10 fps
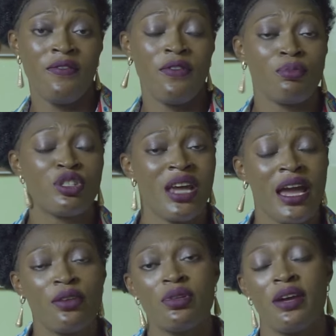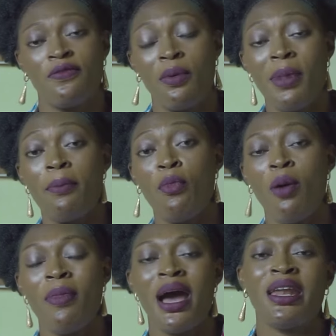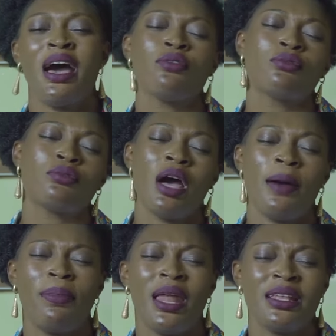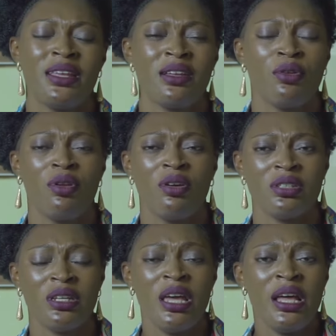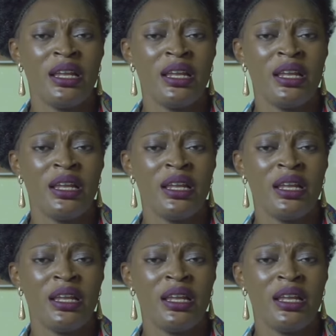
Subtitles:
from childhood and from my mom, and how to apply technology.